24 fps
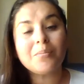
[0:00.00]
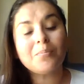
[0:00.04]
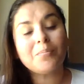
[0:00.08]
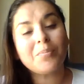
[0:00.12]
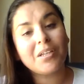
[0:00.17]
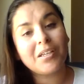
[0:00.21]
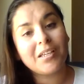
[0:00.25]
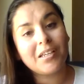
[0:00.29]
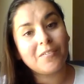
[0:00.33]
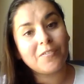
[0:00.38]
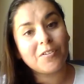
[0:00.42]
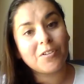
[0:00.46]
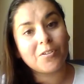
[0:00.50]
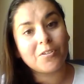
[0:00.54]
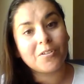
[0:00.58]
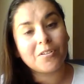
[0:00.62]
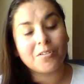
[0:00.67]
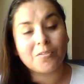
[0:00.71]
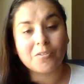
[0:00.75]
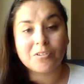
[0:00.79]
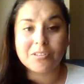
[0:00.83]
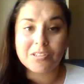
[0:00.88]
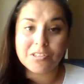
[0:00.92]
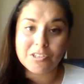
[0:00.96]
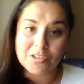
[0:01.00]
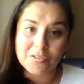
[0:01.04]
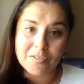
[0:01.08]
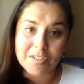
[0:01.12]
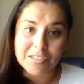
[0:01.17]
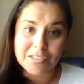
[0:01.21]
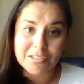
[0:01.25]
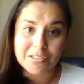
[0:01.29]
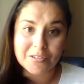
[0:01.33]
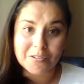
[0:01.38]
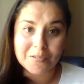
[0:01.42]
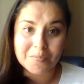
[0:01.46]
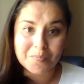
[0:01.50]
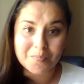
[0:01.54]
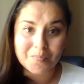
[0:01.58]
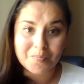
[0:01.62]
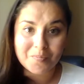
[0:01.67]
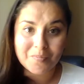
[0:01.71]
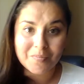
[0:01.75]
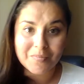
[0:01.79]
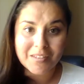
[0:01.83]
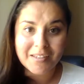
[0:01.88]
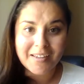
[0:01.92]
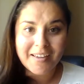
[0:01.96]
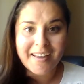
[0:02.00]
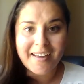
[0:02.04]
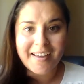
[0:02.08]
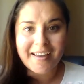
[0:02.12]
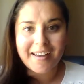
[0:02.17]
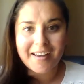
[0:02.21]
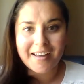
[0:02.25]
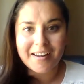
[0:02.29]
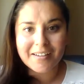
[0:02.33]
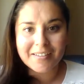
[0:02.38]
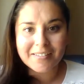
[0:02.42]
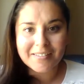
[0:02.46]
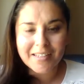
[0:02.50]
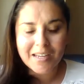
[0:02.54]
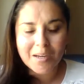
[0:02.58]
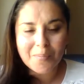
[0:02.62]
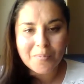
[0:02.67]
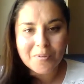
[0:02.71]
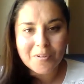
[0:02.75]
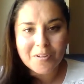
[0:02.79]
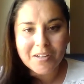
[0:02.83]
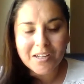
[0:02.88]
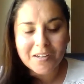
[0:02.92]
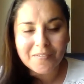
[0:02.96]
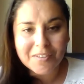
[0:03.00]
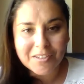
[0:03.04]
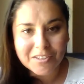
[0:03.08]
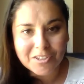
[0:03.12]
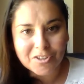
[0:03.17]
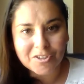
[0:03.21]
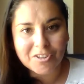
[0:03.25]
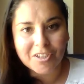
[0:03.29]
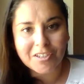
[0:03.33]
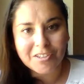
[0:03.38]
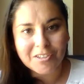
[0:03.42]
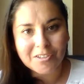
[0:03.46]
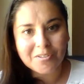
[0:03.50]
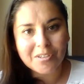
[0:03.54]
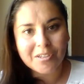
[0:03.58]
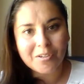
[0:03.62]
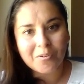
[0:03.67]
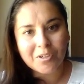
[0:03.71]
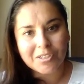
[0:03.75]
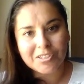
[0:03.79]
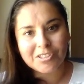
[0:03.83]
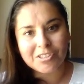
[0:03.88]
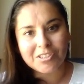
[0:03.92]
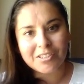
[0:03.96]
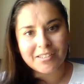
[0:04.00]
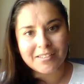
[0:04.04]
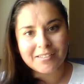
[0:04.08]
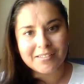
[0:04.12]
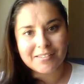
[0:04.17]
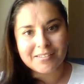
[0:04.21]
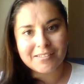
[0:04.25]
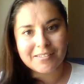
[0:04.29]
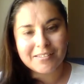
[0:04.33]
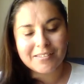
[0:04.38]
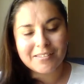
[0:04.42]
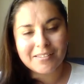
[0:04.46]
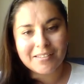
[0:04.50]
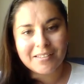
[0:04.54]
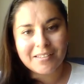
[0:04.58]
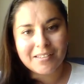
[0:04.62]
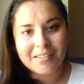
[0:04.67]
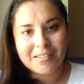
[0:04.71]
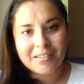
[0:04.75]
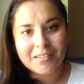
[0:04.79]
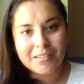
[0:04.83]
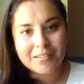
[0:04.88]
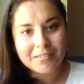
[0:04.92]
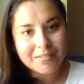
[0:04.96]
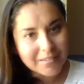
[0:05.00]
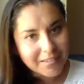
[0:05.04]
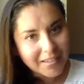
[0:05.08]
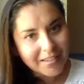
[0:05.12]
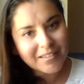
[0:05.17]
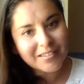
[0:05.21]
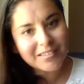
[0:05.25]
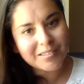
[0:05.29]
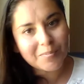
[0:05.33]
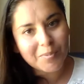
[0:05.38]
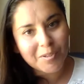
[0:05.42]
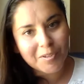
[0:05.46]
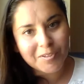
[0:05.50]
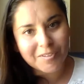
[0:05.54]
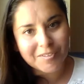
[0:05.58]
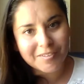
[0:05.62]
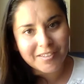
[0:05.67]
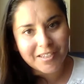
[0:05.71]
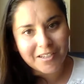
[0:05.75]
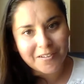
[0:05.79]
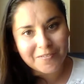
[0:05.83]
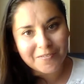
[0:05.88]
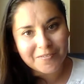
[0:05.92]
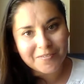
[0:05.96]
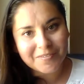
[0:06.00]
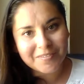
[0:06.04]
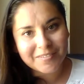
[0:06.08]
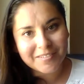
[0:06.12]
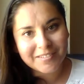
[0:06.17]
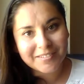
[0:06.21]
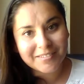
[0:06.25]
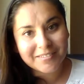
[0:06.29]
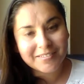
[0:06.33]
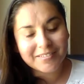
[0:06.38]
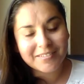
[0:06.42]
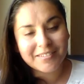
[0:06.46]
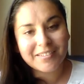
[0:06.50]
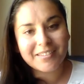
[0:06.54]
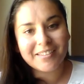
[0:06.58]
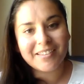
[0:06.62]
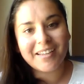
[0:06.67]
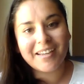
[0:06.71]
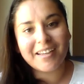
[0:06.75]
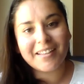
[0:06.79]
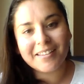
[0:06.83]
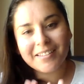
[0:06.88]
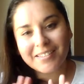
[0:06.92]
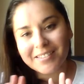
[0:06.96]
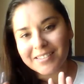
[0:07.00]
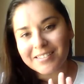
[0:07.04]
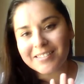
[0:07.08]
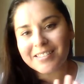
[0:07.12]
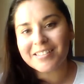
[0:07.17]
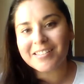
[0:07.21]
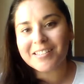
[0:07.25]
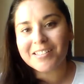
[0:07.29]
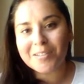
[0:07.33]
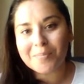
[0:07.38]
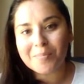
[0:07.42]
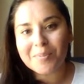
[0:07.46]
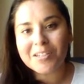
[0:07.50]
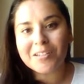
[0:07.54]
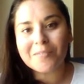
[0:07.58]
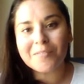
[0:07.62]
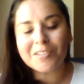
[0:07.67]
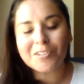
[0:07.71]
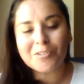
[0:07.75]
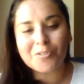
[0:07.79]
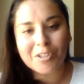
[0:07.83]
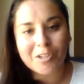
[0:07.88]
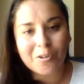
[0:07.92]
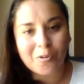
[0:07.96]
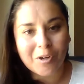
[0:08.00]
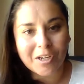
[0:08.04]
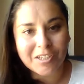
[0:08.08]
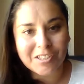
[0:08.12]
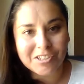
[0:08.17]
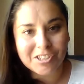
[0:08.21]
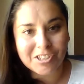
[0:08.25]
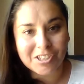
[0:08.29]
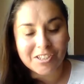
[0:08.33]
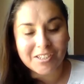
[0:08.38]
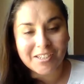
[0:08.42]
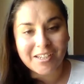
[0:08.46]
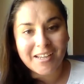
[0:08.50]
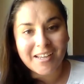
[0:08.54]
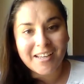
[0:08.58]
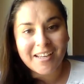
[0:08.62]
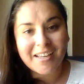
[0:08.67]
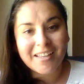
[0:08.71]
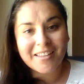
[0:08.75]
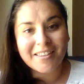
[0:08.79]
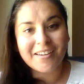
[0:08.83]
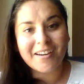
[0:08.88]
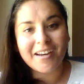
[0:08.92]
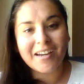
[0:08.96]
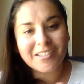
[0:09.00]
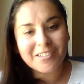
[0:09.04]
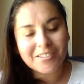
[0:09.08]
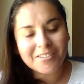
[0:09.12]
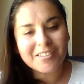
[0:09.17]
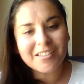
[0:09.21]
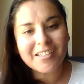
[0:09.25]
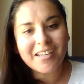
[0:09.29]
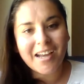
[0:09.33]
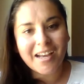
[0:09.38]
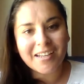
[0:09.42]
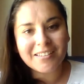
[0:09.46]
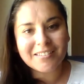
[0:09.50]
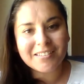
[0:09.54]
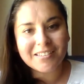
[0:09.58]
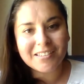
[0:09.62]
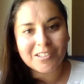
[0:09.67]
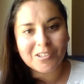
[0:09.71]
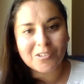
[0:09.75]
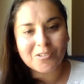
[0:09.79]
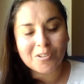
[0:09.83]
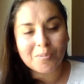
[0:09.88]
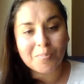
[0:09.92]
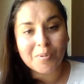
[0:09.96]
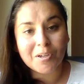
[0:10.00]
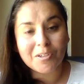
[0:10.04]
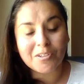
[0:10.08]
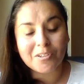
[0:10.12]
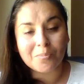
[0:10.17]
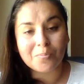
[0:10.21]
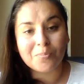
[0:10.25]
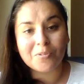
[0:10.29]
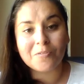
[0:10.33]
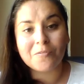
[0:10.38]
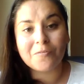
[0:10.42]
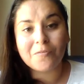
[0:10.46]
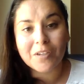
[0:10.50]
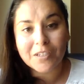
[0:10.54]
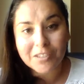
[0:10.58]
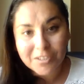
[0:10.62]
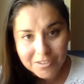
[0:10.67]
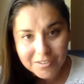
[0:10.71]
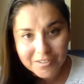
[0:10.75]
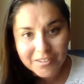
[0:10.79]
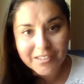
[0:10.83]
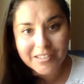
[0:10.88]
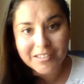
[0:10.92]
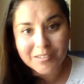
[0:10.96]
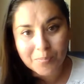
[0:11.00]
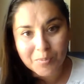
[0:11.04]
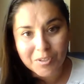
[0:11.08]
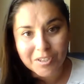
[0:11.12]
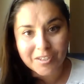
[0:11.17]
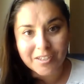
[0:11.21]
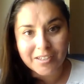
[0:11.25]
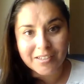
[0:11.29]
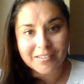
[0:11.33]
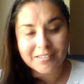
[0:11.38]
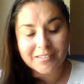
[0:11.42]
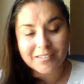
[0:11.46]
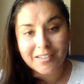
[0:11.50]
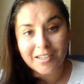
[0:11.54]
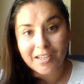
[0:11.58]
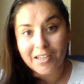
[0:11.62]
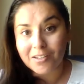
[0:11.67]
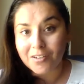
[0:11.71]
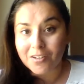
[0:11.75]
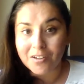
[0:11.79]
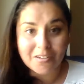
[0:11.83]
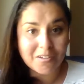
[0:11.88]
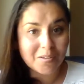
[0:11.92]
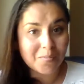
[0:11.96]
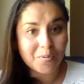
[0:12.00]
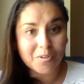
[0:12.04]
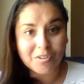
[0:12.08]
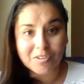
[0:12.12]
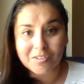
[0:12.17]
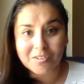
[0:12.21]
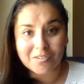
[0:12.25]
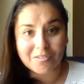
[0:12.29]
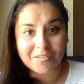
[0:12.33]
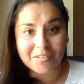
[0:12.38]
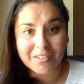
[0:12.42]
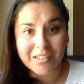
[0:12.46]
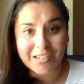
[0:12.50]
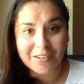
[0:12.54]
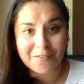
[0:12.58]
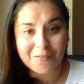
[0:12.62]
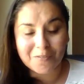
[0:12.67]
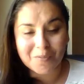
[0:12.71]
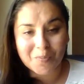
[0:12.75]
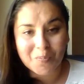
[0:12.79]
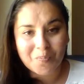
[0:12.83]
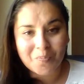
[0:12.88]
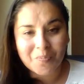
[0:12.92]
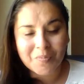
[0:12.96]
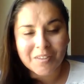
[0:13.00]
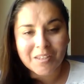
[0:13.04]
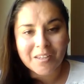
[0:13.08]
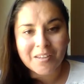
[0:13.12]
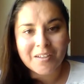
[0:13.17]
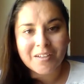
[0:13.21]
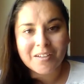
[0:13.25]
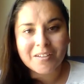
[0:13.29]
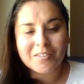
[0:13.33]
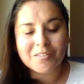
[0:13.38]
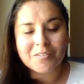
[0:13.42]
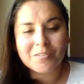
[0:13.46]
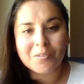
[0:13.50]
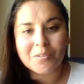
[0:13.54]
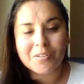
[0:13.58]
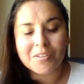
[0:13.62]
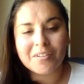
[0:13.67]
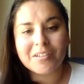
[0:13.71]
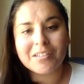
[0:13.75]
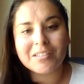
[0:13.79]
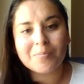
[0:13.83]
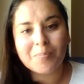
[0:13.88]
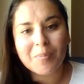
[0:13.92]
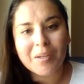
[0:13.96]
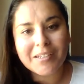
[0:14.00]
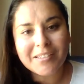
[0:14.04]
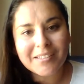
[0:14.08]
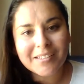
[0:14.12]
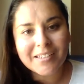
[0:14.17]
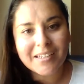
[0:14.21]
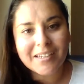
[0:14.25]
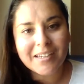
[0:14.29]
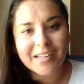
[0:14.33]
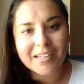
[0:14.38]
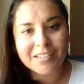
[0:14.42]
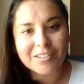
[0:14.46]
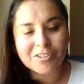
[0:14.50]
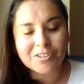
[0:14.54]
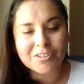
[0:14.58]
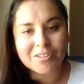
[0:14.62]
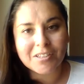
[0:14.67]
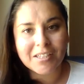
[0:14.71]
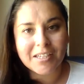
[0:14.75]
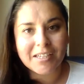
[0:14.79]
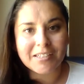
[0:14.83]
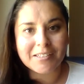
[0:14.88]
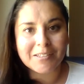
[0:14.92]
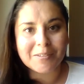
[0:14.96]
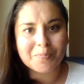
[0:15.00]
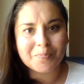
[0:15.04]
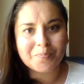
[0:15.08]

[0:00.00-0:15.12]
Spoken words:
behavioral, or situational. An example of an introductory question is, tell us about yourself. And this is a little bit of a trick question. They're actually asking you about your professional experience and not your personal life. So they're expecting an answer like,